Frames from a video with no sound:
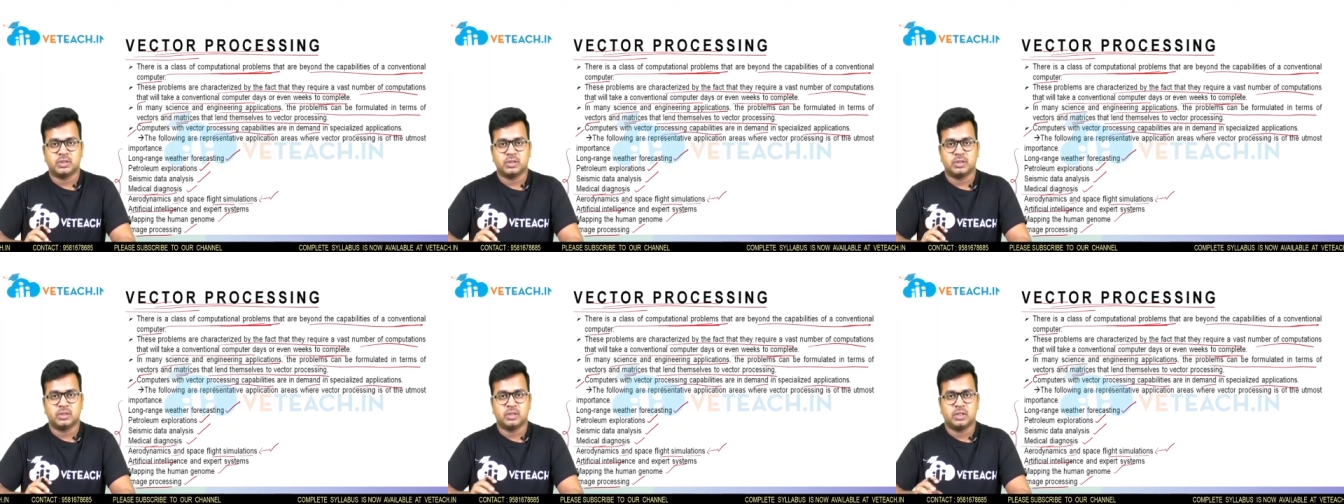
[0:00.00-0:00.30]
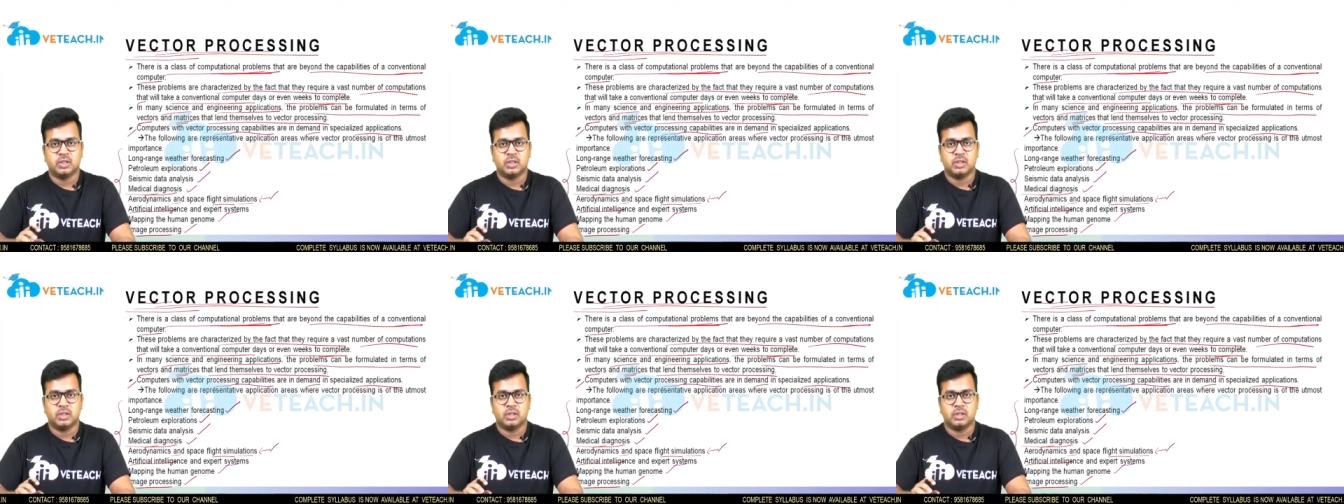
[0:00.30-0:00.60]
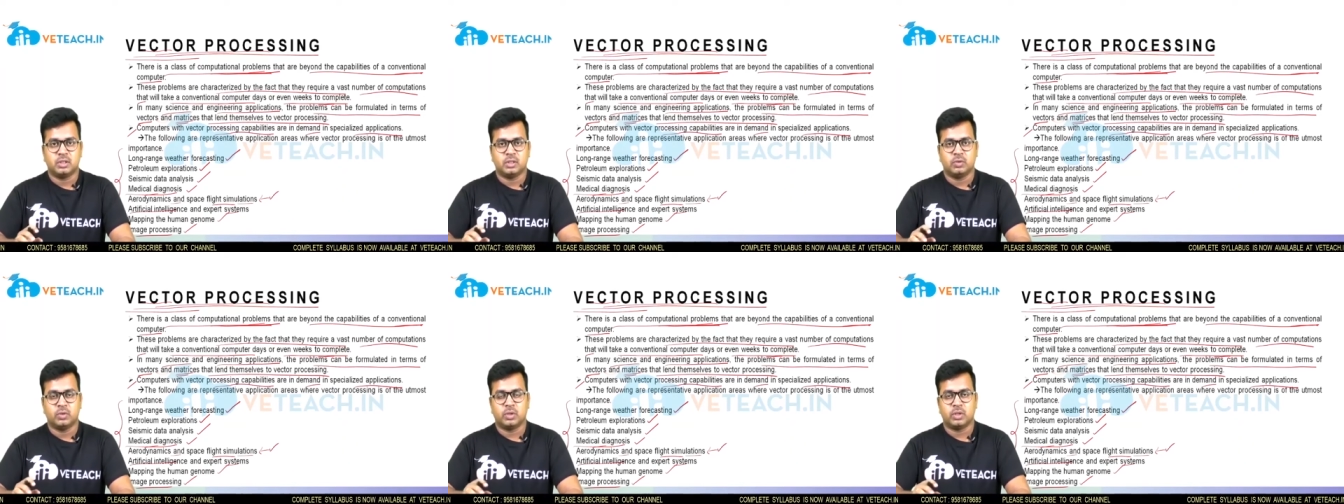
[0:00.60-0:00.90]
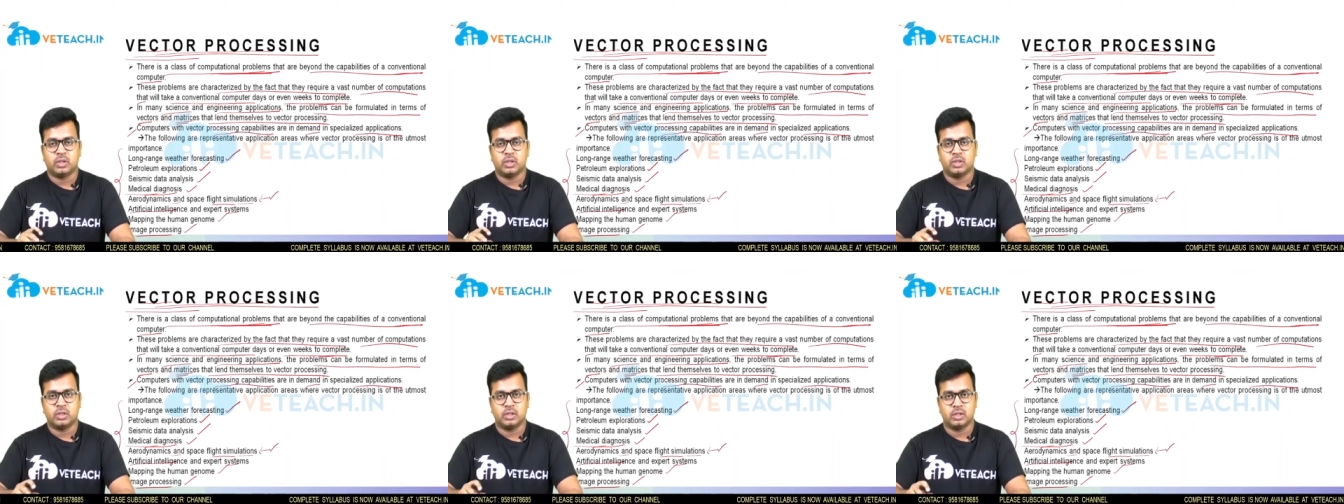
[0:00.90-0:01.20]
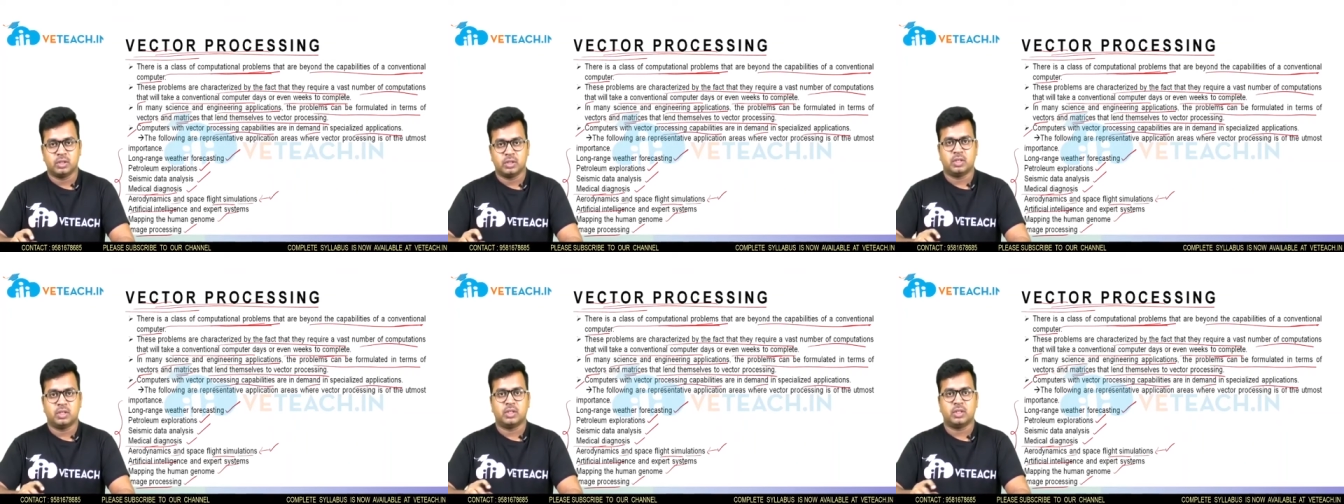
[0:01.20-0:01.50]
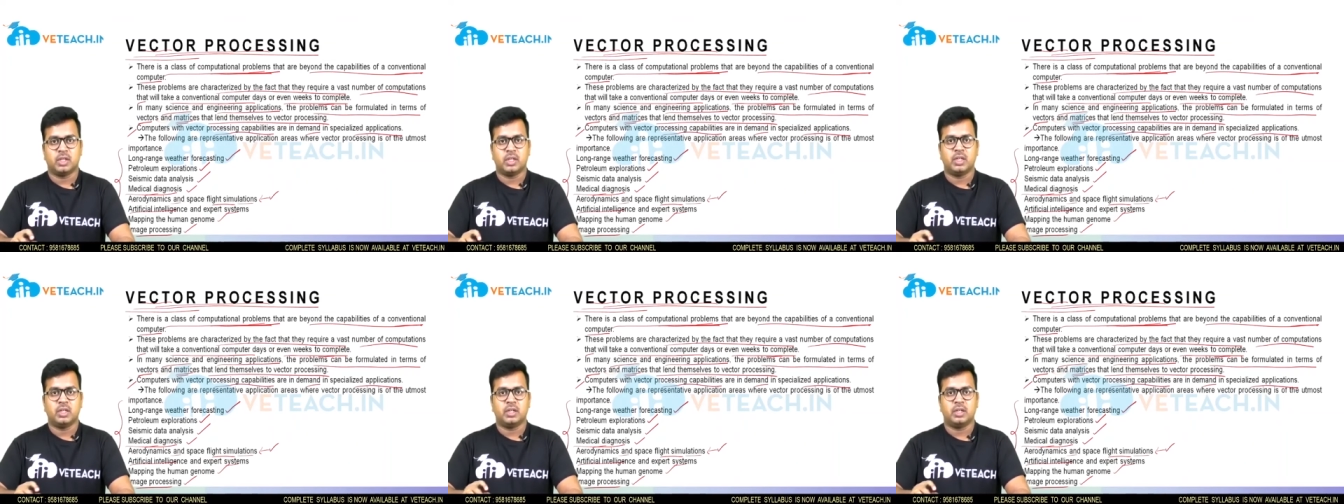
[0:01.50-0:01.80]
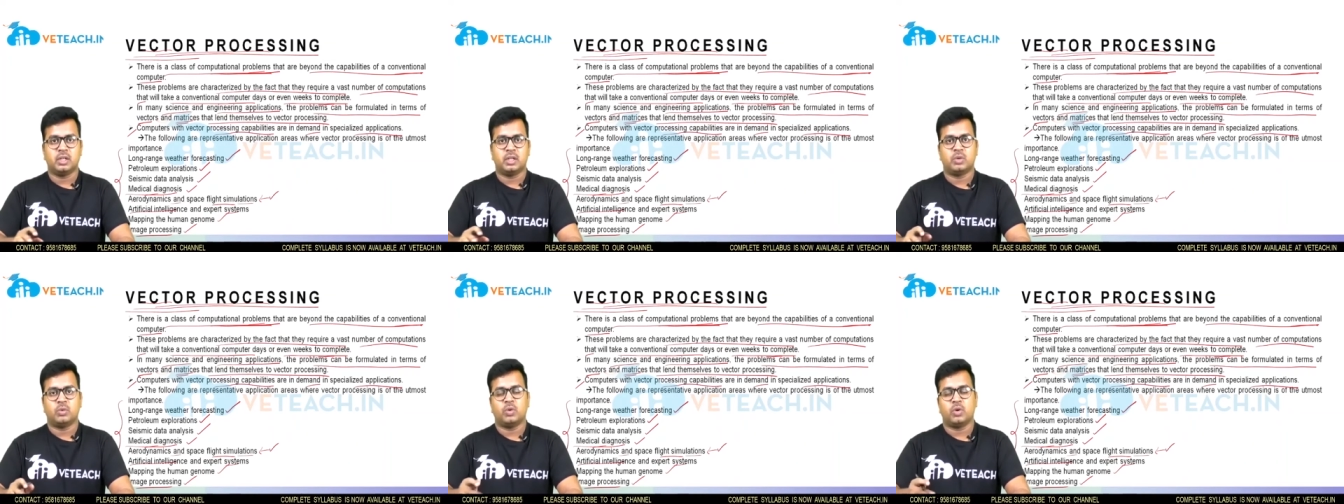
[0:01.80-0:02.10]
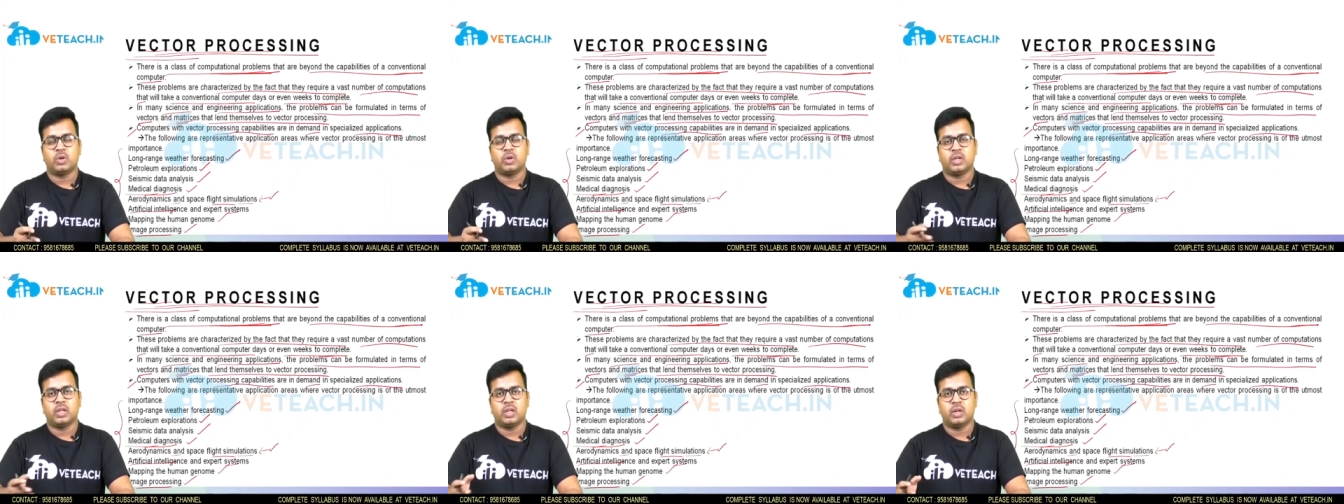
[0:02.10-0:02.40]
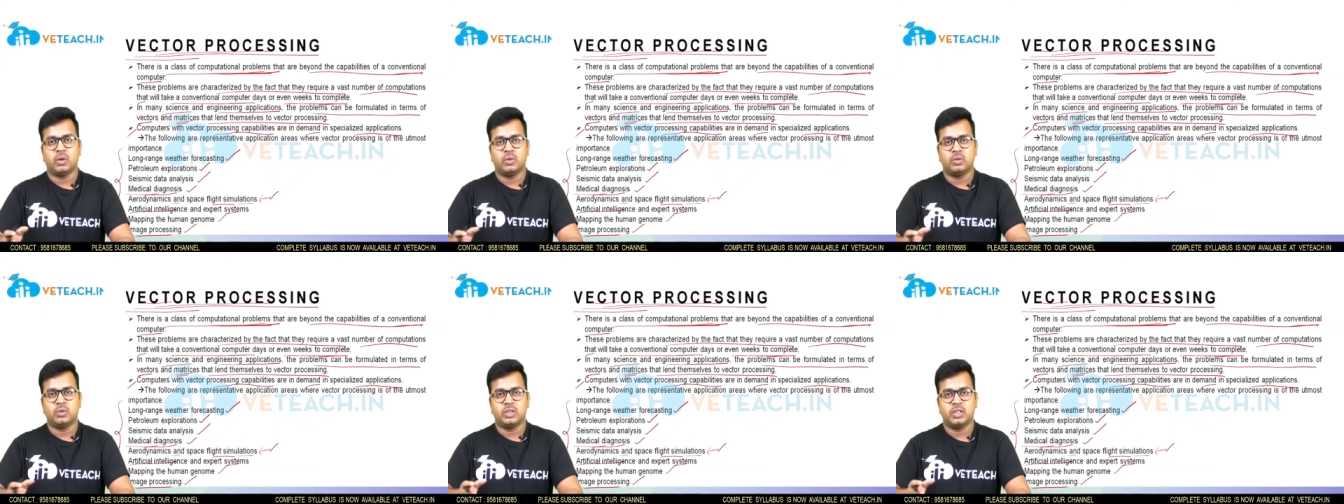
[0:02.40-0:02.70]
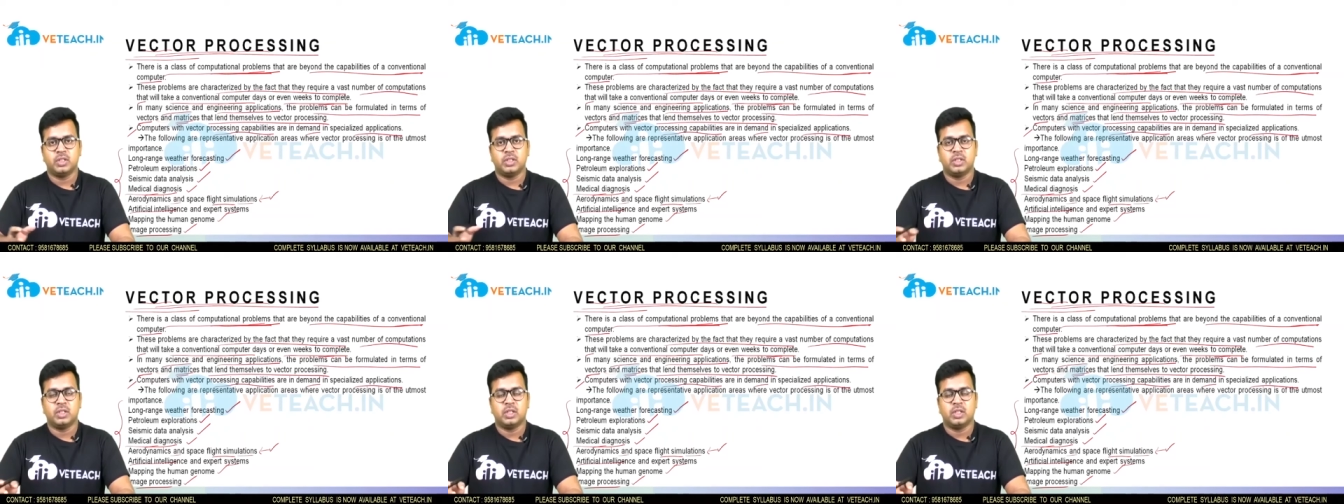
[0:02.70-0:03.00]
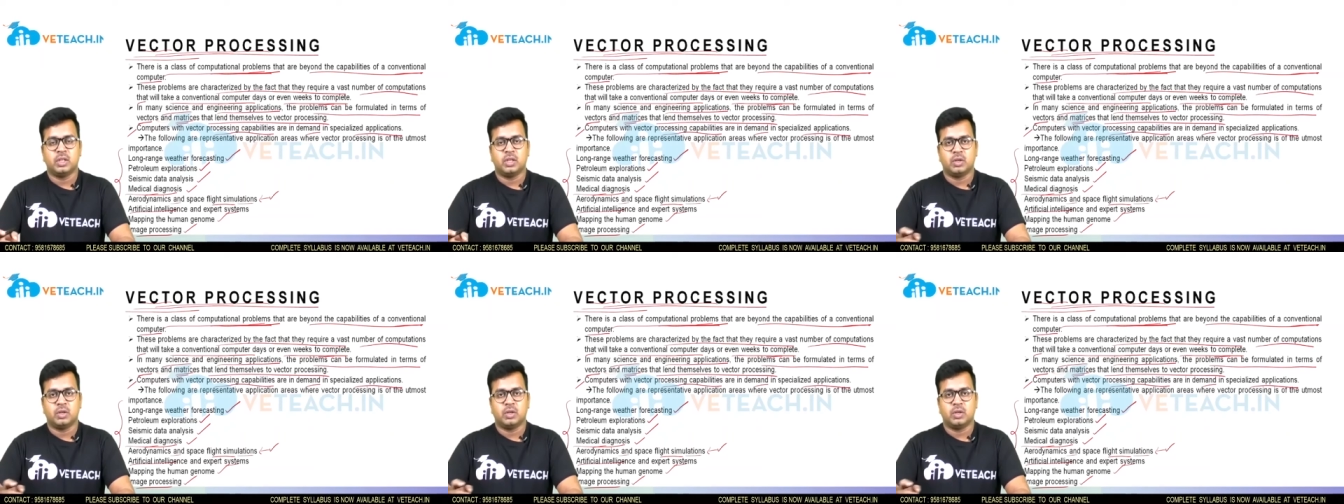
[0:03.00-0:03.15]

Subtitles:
running or walking around the